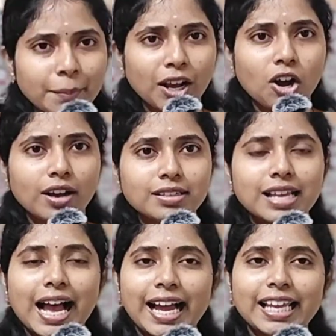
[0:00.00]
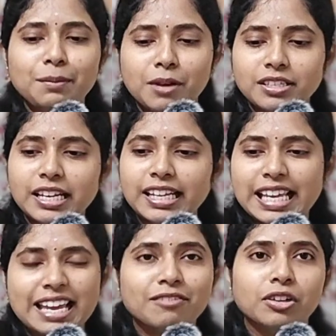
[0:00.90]
because i personally
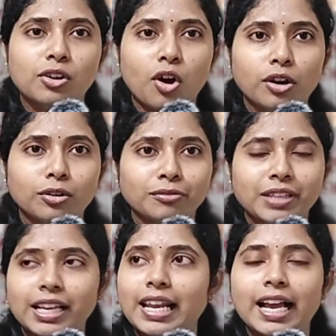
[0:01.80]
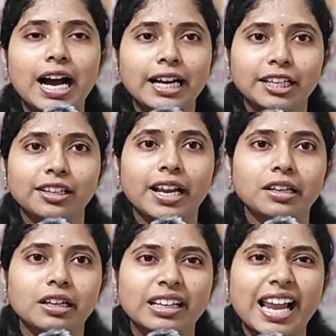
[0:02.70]
gave a lot of things like
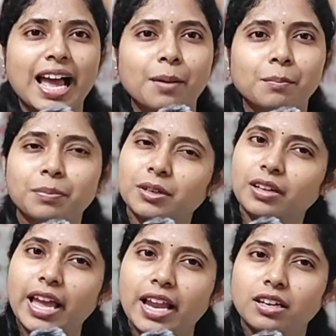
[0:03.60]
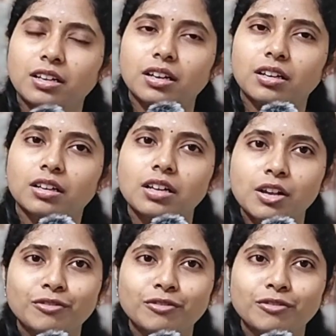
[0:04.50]
articulator clamp and uh,